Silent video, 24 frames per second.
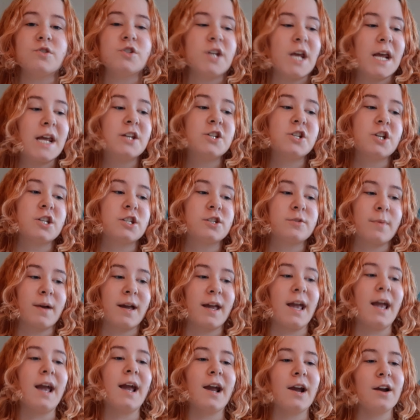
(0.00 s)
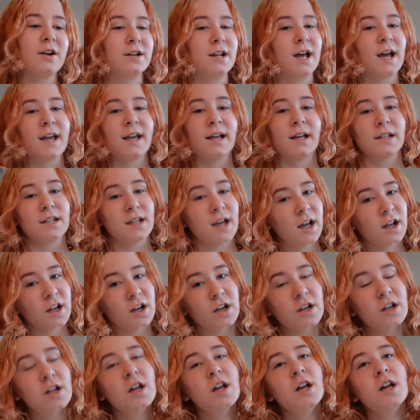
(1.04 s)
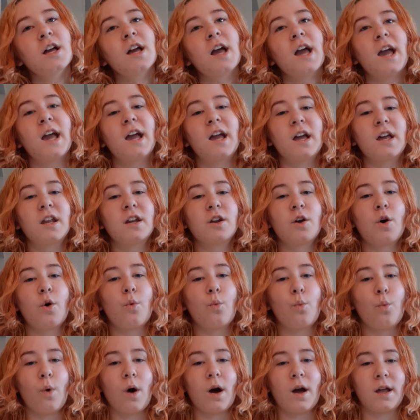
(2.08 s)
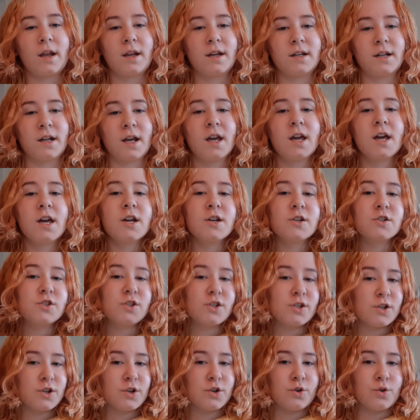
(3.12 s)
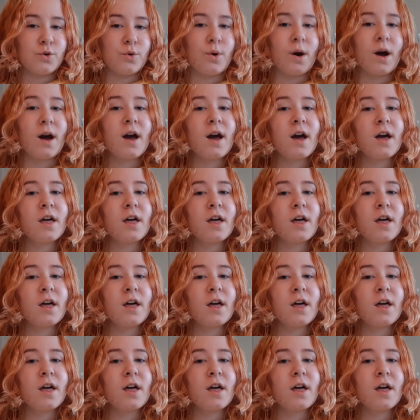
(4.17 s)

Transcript: change into my hair dyeing attire in one, two,